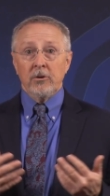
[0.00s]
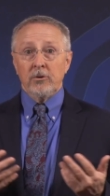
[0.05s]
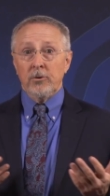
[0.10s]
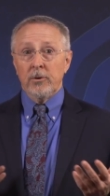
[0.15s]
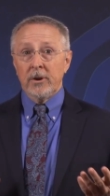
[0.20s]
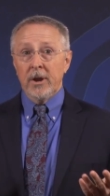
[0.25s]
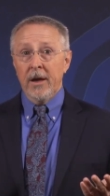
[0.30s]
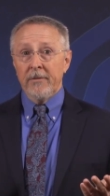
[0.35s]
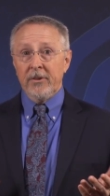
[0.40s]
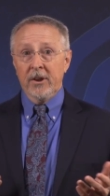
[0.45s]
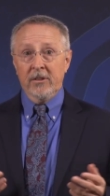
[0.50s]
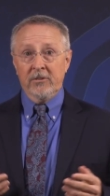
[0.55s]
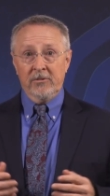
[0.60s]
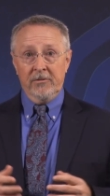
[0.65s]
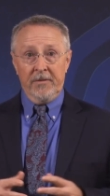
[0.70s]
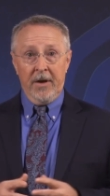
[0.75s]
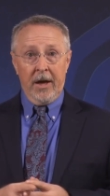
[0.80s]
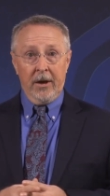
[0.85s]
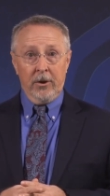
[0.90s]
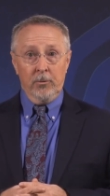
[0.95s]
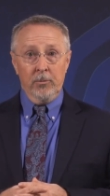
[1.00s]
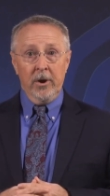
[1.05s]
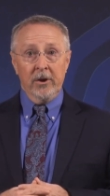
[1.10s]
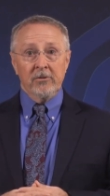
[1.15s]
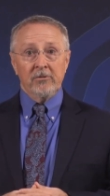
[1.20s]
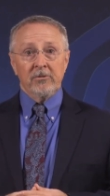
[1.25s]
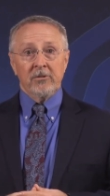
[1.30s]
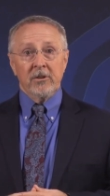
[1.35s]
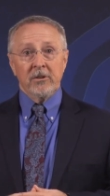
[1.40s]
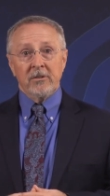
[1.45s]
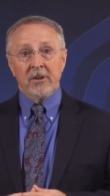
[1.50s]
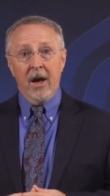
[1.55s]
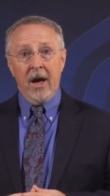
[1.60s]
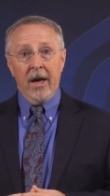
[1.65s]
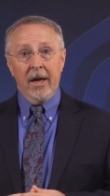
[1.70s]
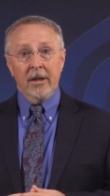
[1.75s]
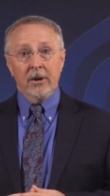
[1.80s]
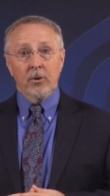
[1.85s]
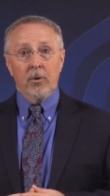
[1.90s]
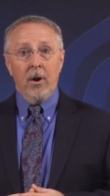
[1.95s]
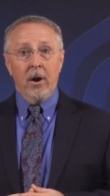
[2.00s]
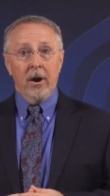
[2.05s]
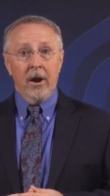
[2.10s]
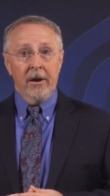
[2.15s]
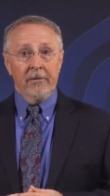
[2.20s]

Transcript: to an evidence evaluation to tie into our